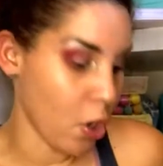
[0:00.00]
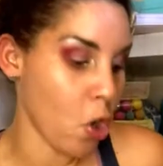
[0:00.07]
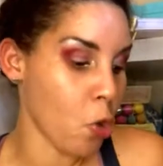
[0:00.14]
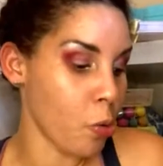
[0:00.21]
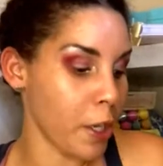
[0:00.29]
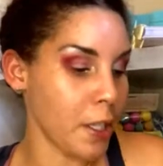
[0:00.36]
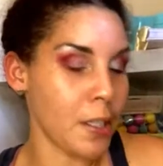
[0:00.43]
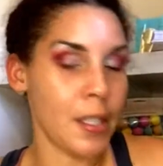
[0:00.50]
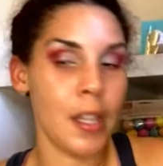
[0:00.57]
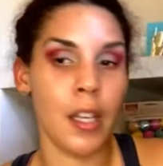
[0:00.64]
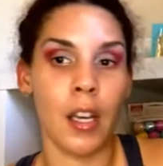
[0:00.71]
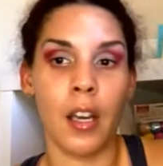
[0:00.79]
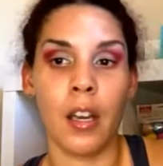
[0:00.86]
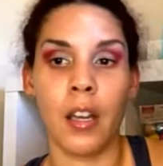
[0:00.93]
always,
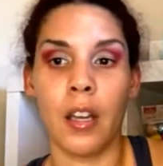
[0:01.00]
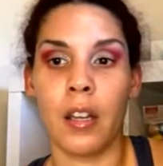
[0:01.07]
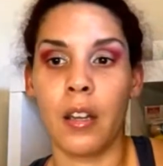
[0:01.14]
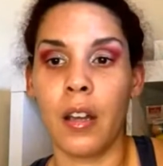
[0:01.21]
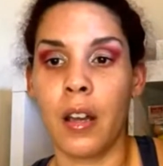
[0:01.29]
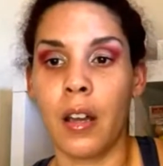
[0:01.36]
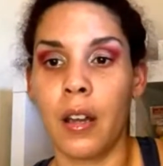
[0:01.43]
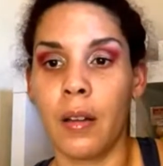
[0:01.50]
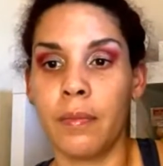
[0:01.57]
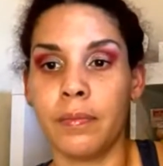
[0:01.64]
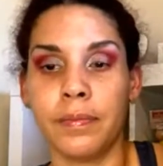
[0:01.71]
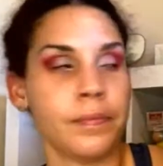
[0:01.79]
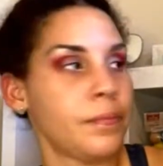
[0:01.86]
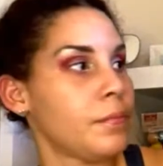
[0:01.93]
the
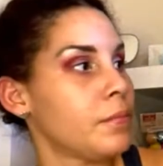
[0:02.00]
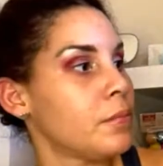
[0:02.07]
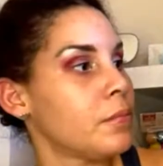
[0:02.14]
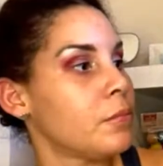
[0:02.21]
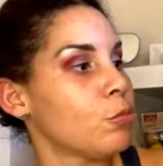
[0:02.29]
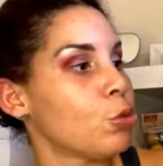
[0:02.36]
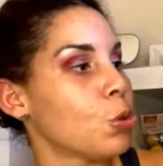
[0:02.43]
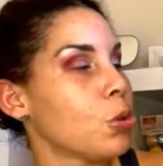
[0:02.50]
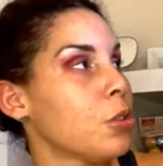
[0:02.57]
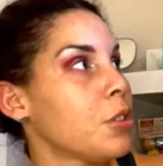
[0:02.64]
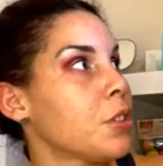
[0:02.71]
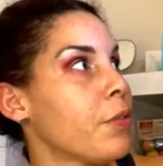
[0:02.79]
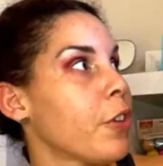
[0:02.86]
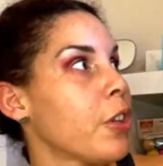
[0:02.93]

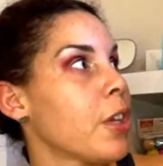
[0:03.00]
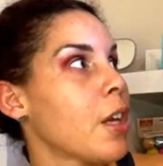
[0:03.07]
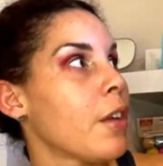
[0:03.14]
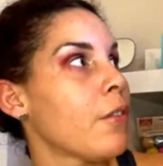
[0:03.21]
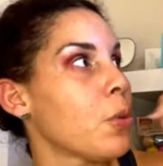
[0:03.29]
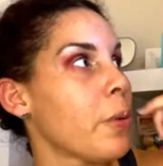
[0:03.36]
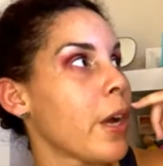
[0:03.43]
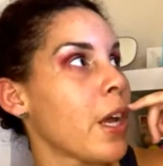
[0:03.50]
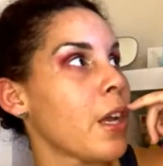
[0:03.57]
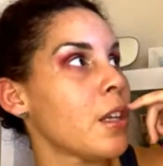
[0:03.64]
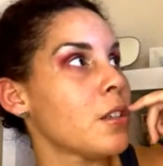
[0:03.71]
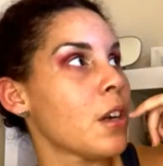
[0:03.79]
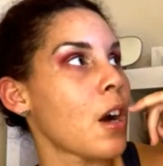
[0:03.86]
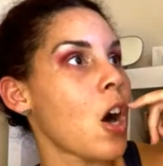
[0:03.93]
rules for the
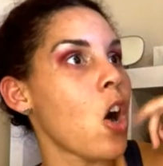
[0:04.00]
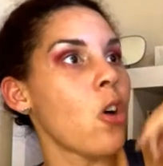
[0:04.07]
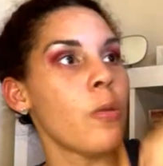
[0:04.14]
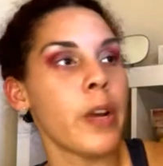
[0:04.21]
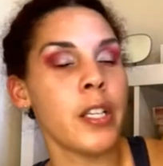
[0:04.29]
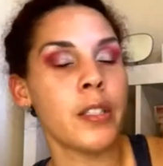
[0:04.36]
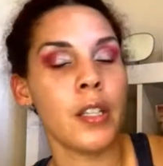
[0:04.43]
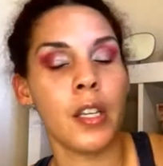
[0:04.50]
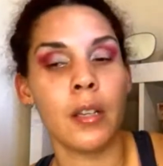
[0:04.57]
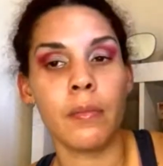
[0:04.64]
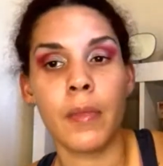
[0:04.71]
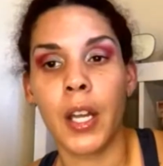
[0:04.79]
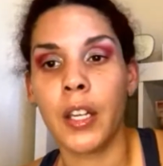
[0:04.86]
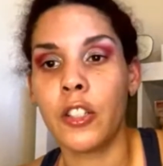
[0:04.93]
giveaways are always
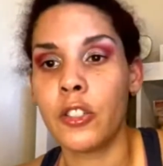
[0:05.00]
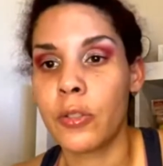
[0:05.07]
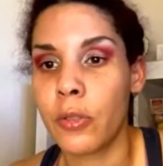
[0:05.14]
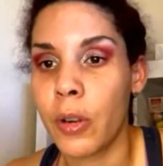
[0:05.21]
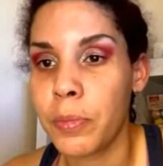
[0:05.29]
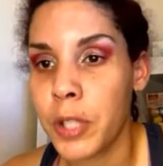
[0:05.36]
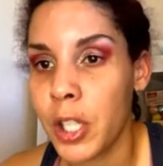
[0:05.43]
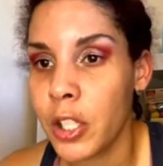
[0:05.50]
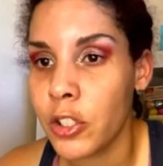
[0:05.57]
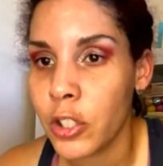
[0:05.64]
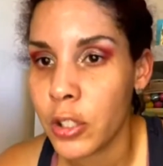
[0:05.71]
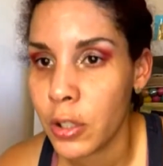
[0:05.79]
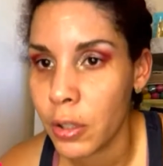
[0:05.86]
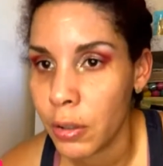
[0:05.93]
in my description,
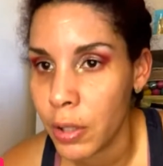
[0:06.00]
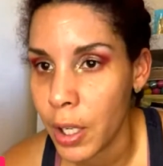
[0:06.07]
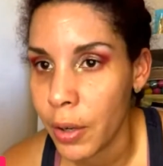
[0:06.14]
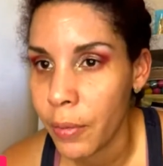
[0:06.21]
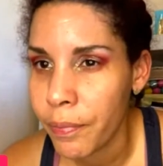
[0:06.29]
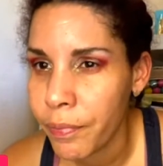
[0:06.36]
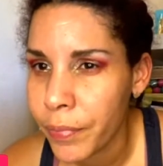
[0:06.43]
just so you know.